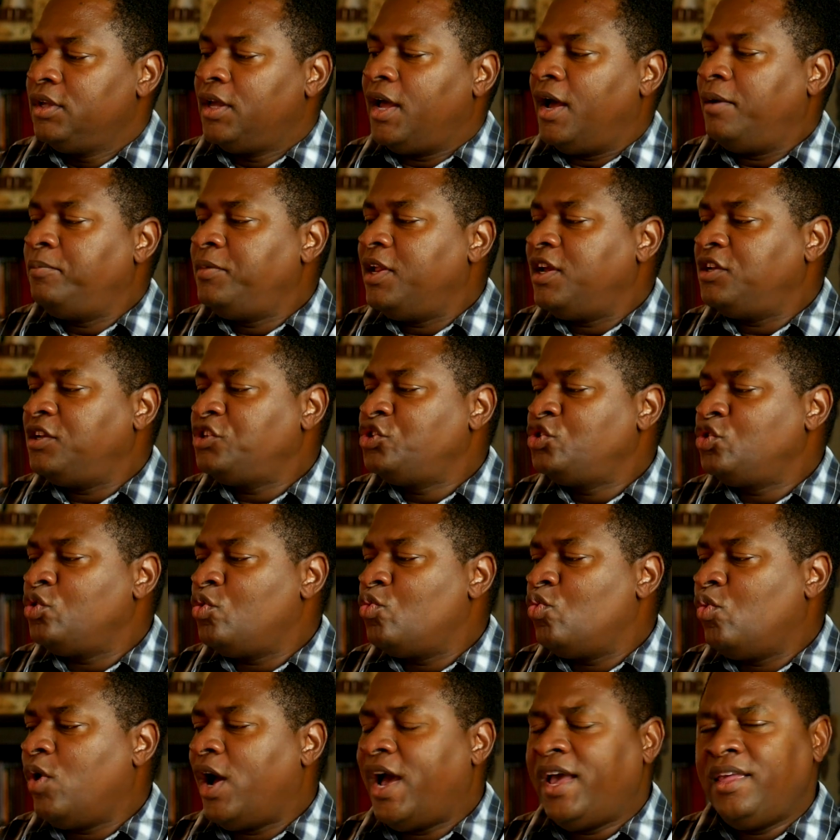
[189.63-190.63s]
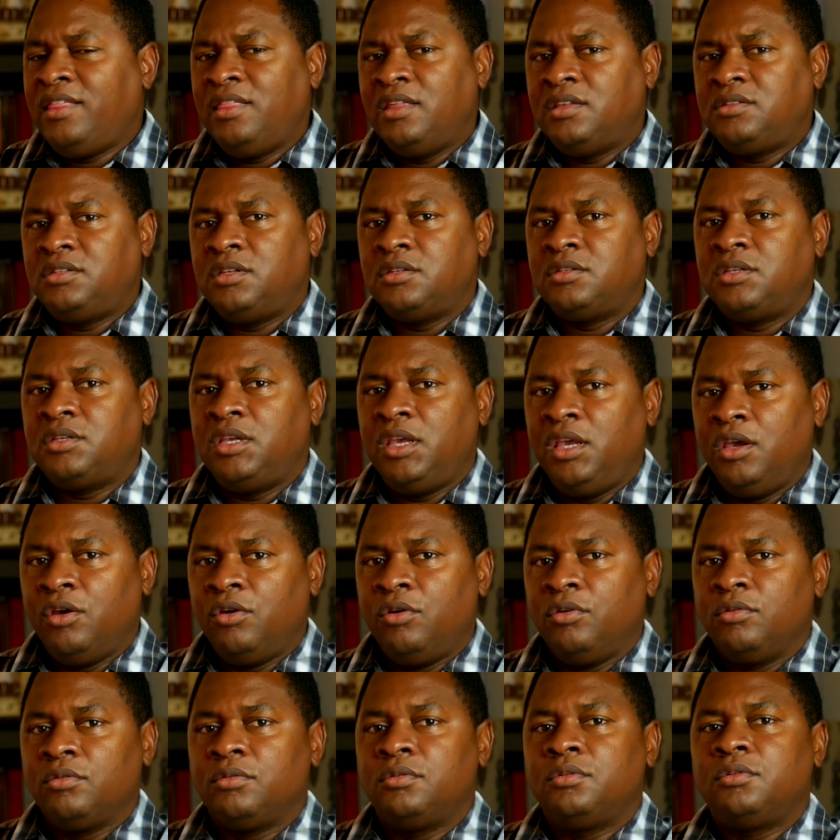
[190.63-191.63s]
I'm not sure why this is
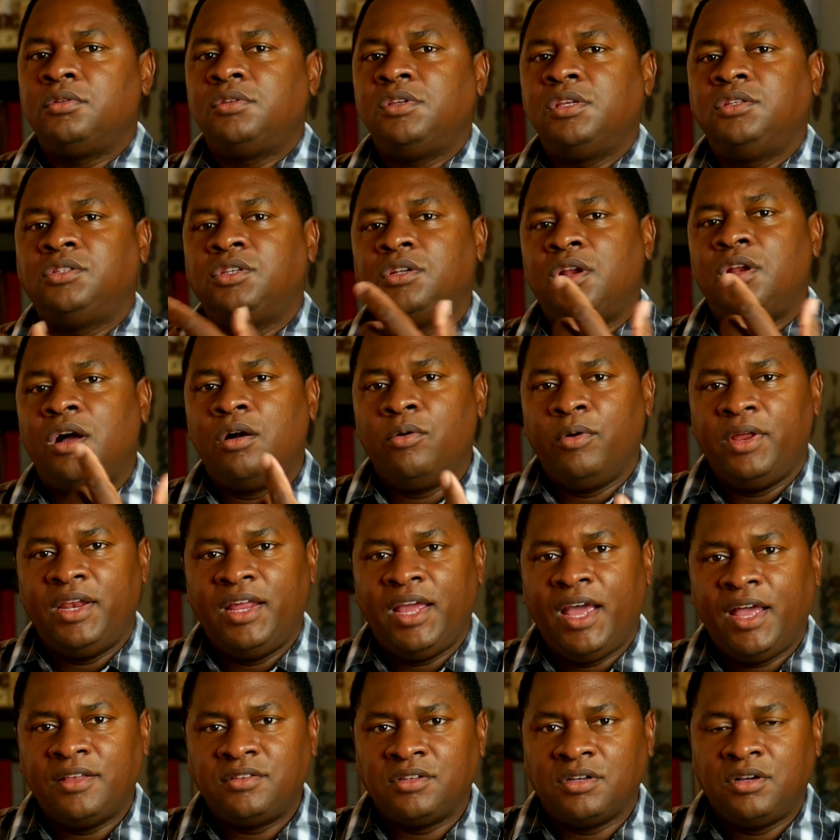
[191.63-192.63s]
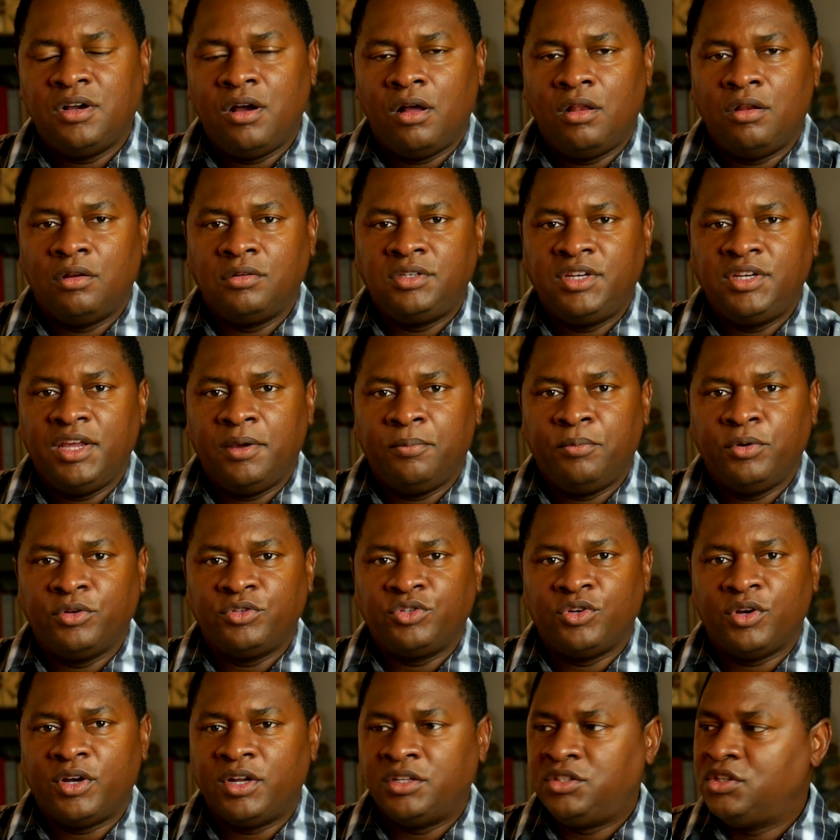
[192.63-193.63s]
here since it already has a color
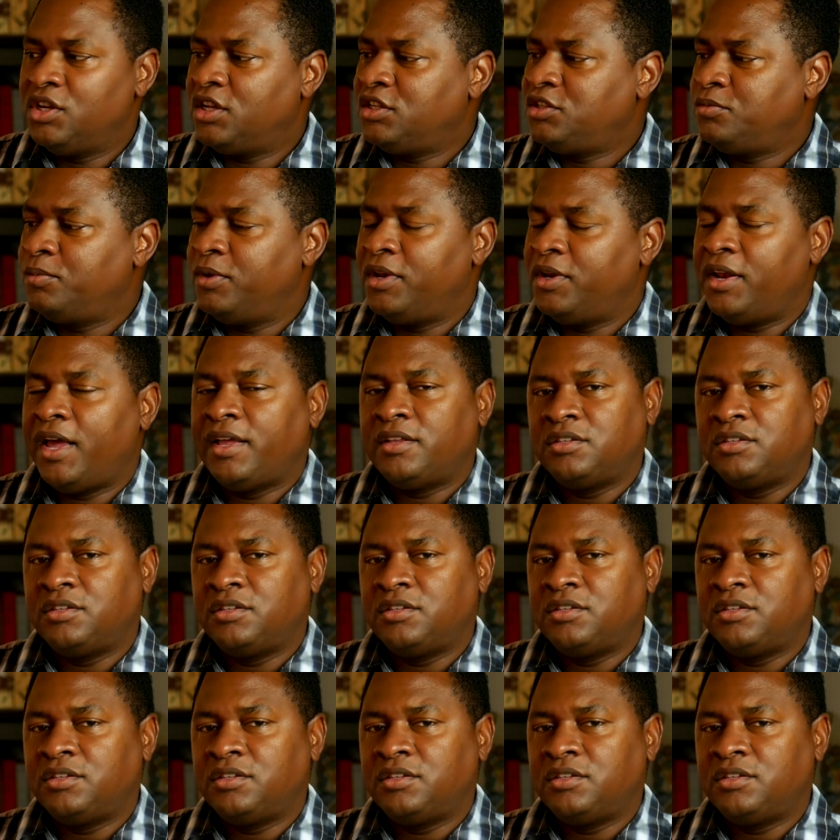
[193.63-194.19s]
temperature adjustment.